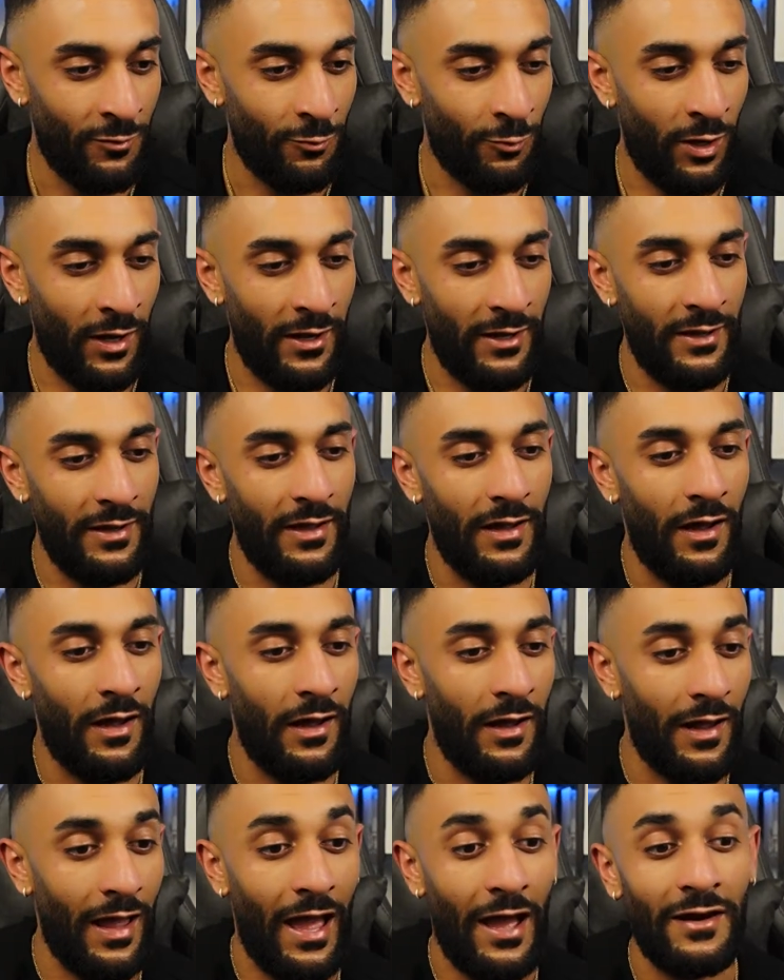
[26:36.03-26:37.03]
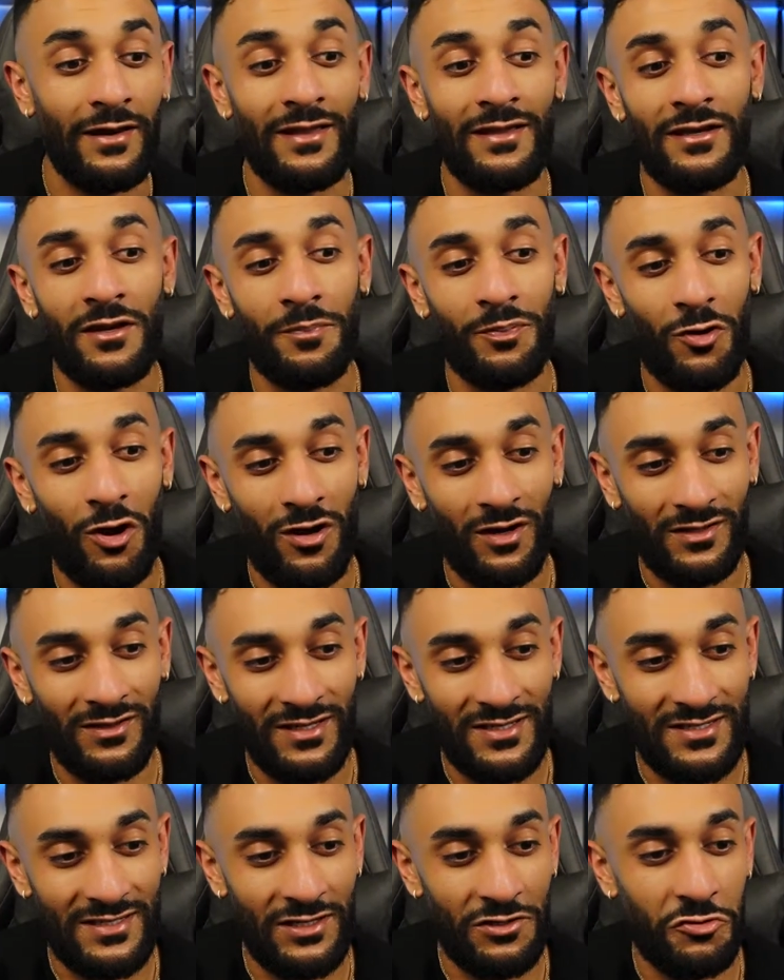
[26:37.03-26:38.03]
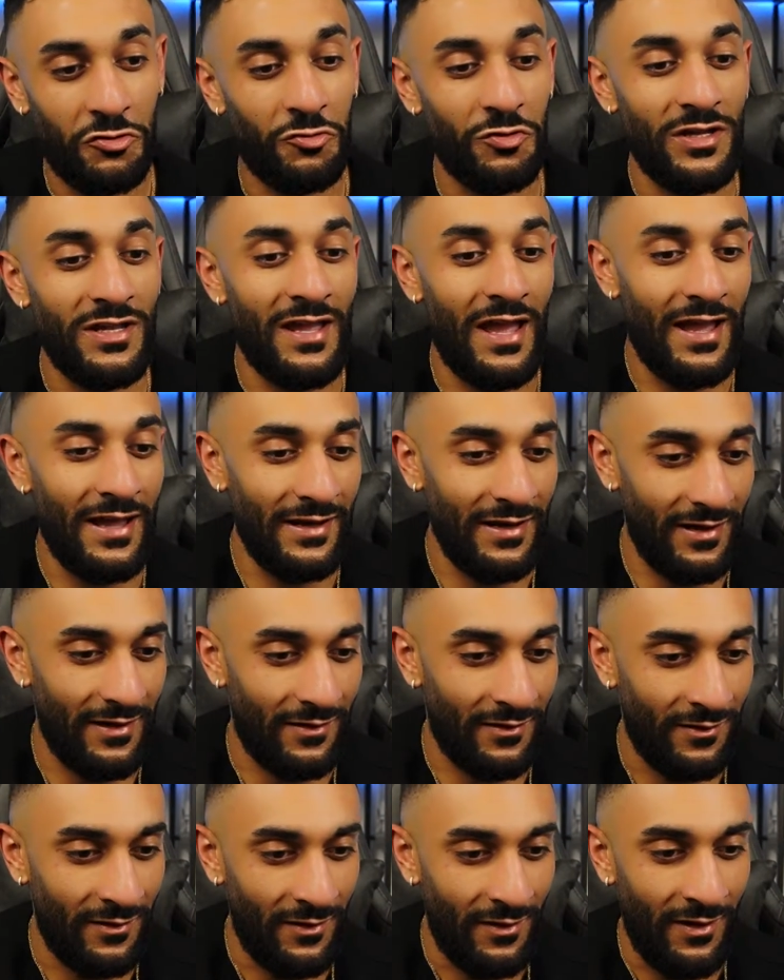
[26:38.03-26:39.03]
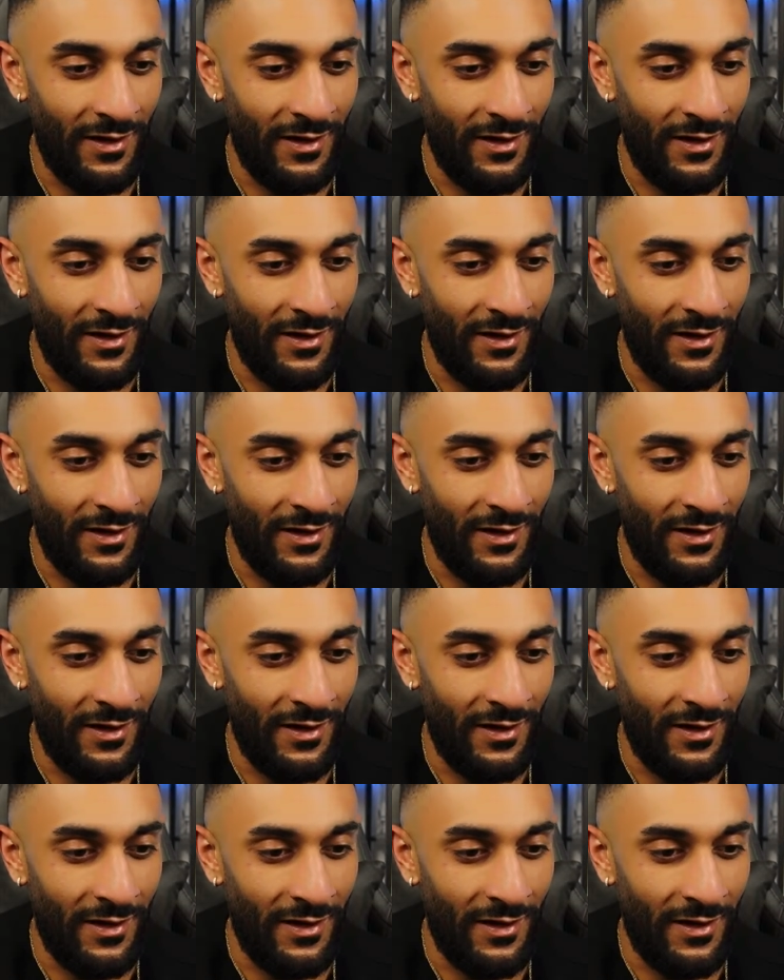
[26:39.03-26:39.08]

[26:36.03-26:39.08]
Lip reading: right? How to get a product listing created.